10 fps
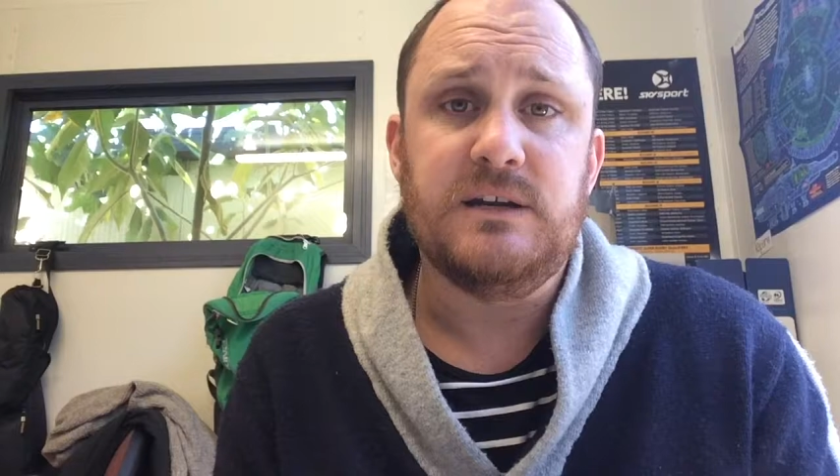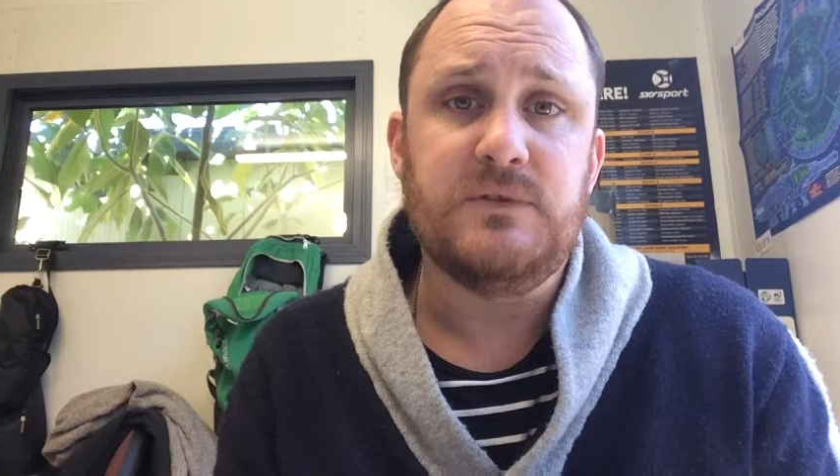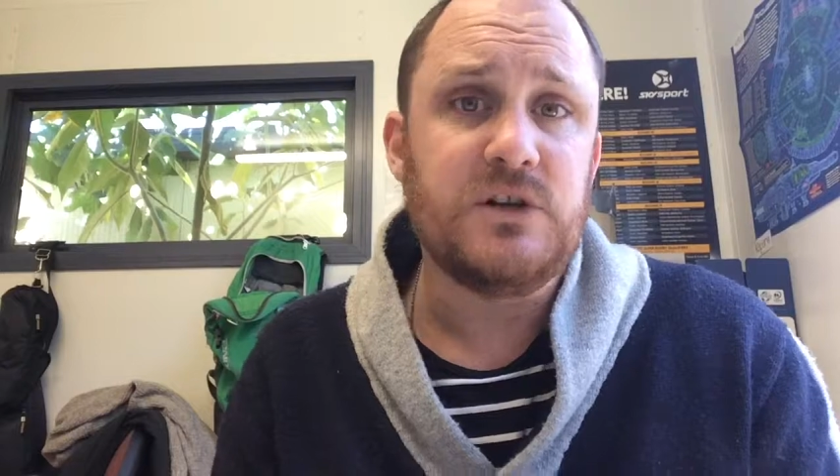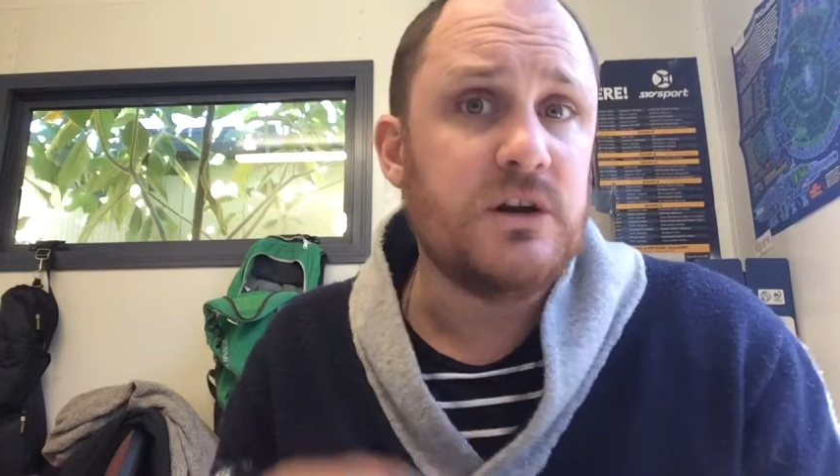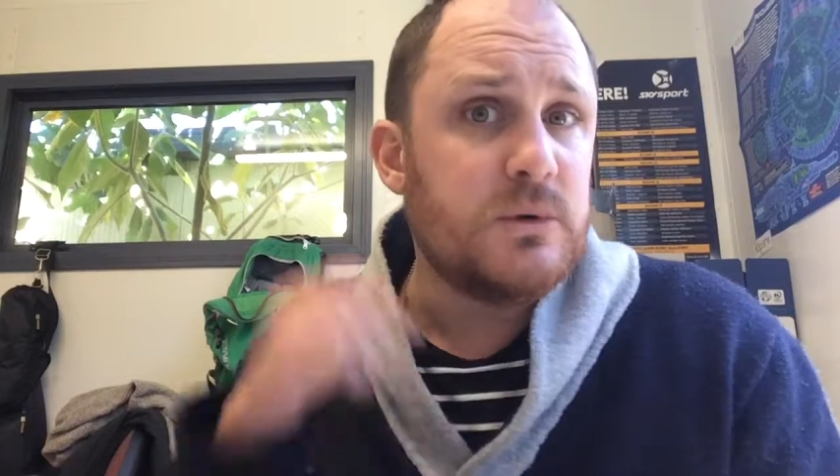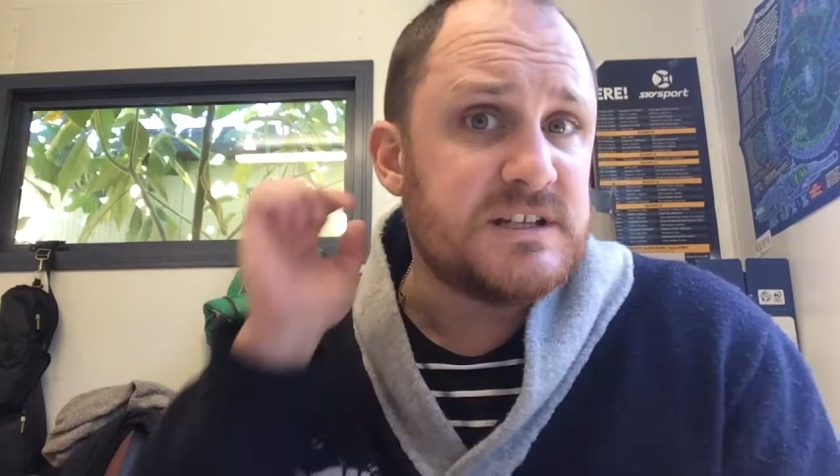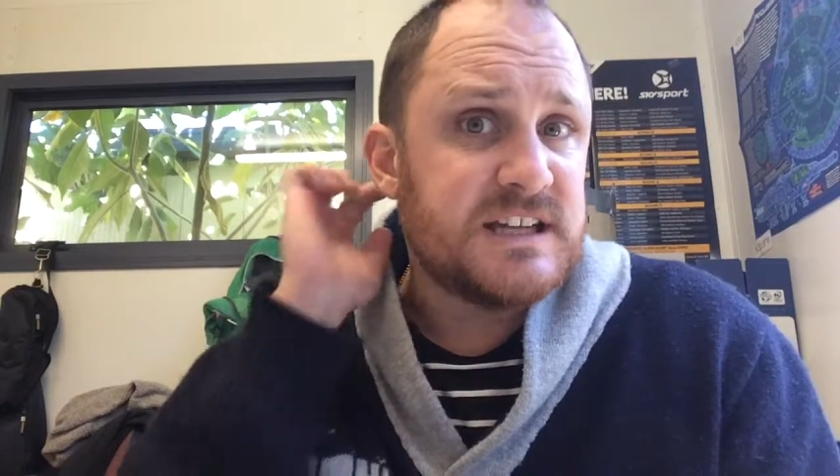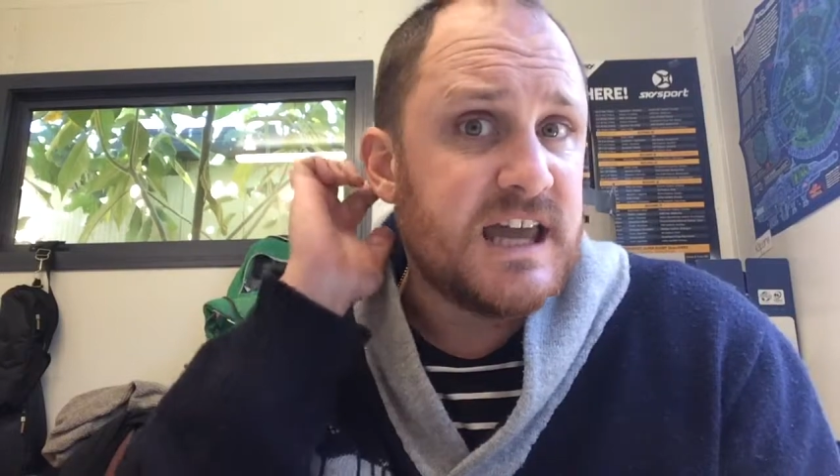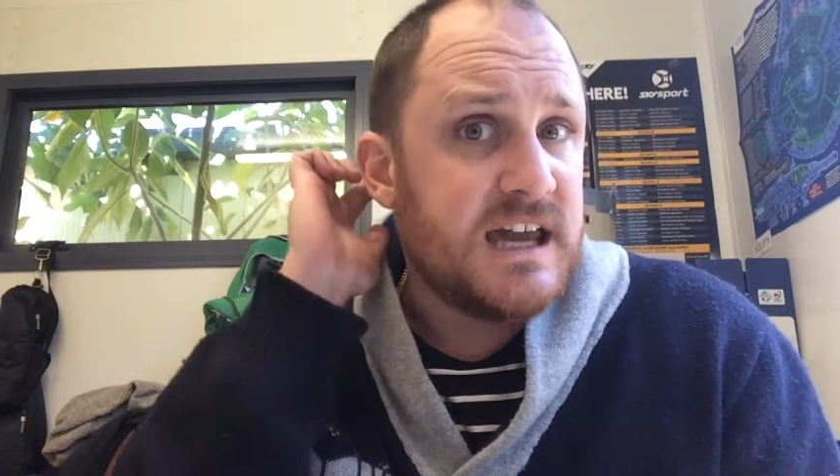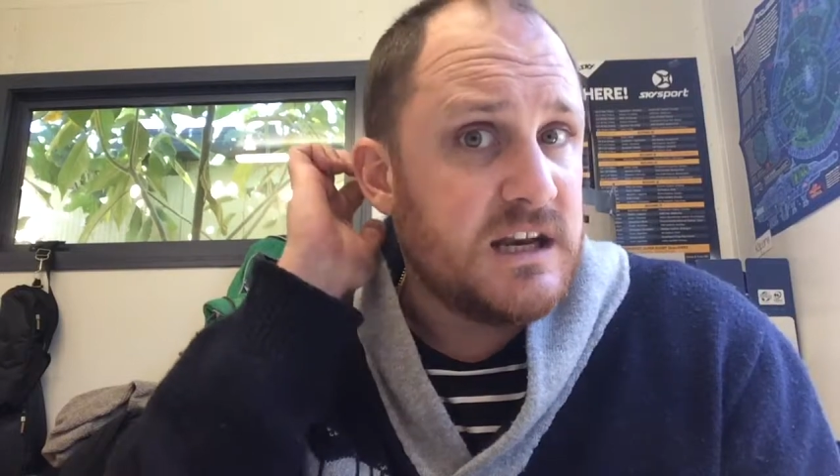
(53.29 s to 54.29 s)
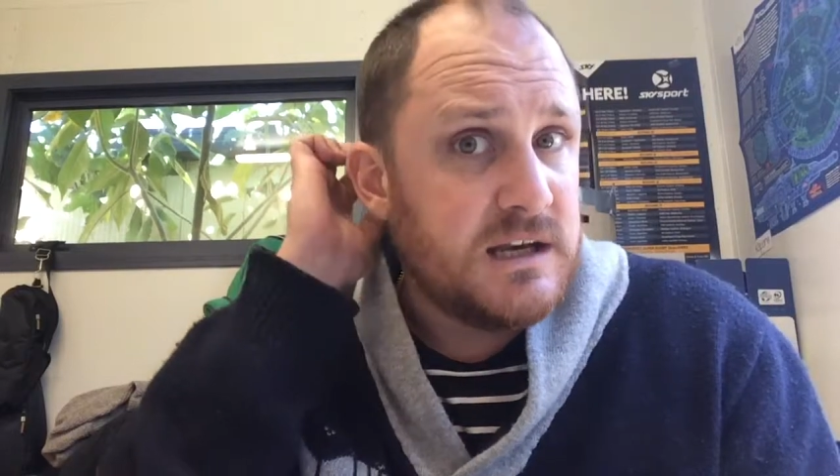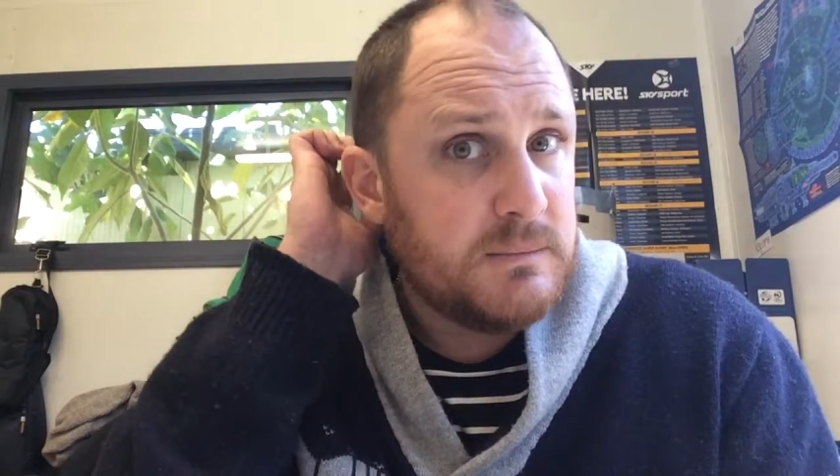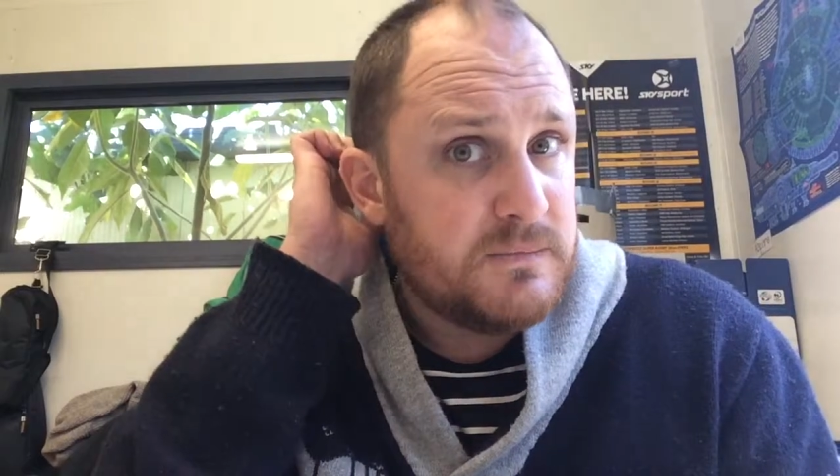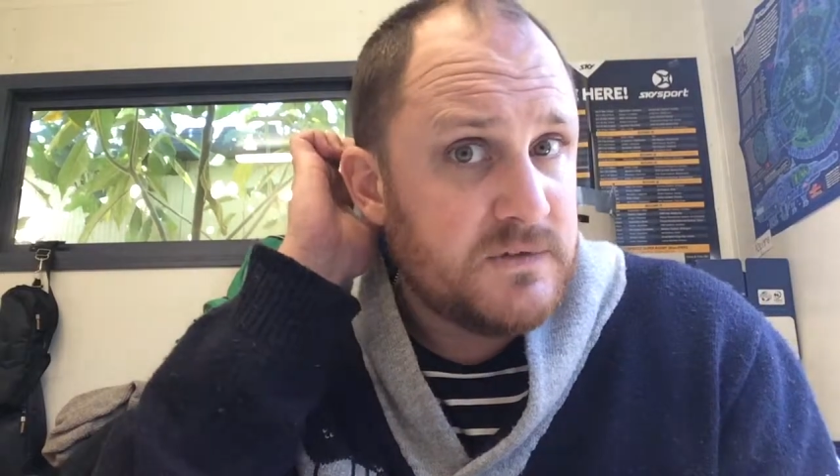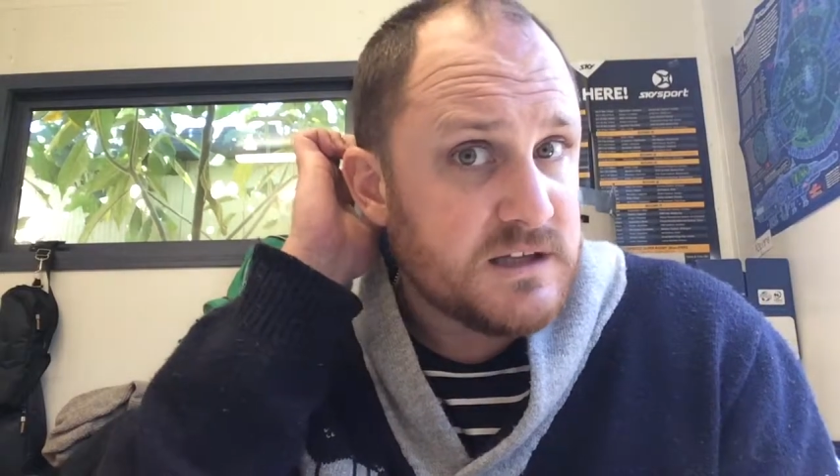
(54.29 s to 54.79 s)
And if you don't know what a cicada
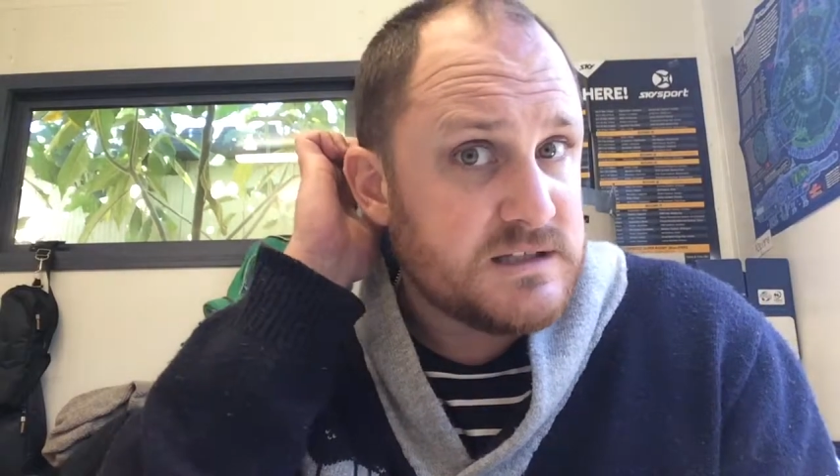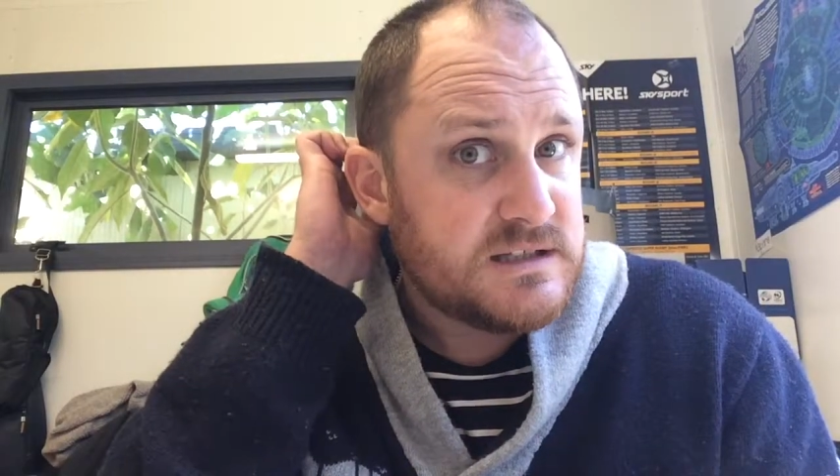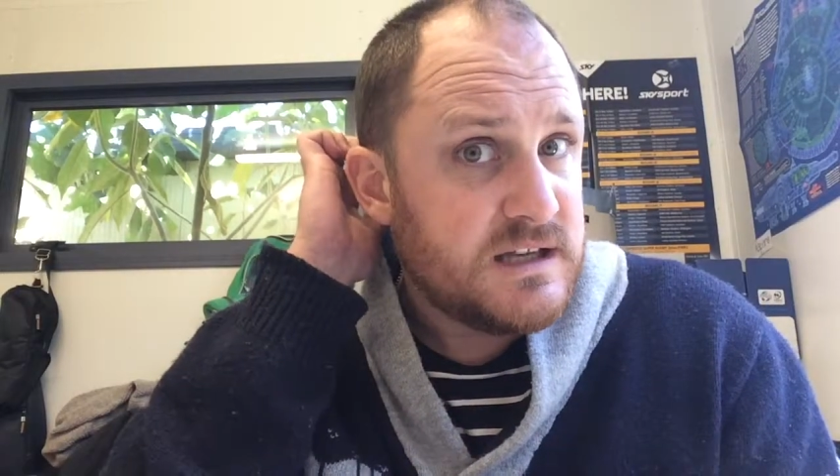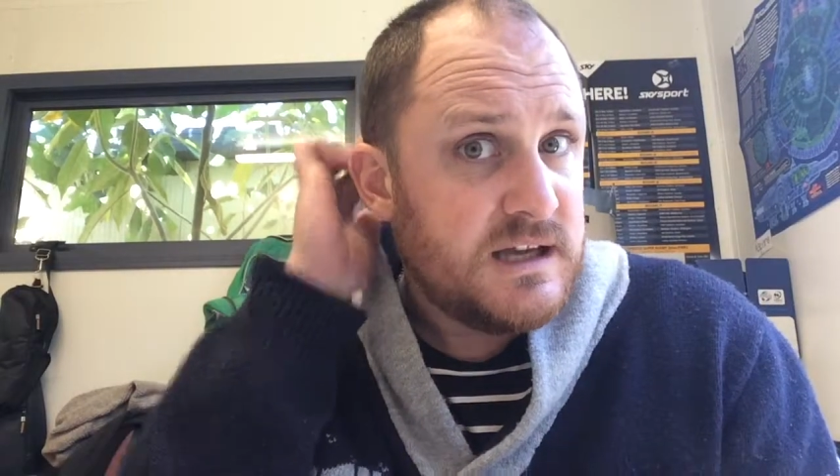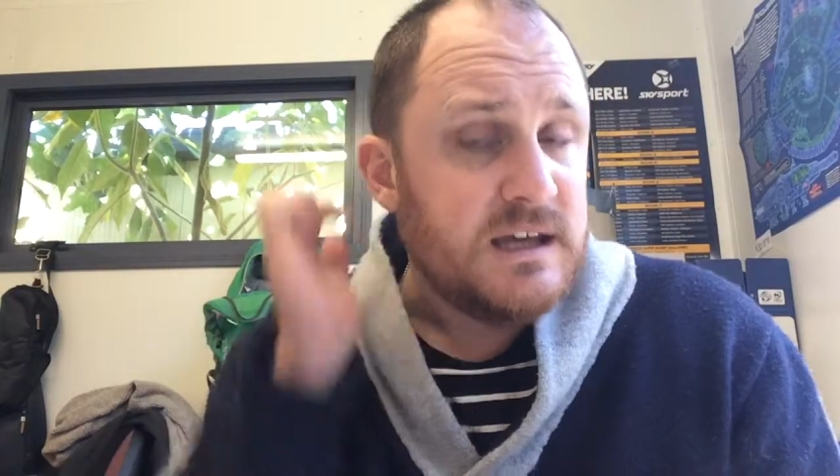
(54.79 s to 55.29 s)
nymph is,